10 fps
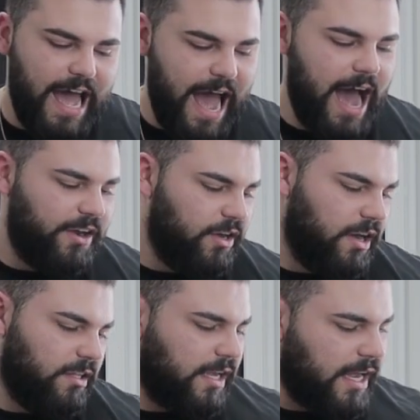at
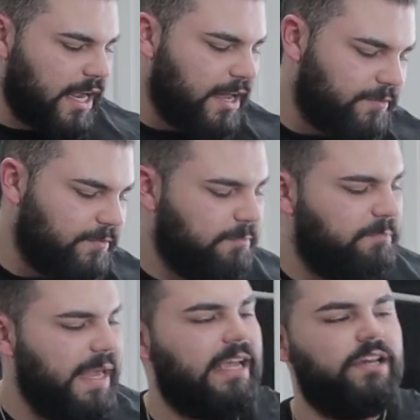all. Like, I got
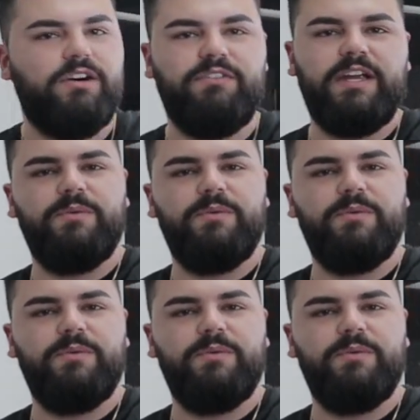bacon over here.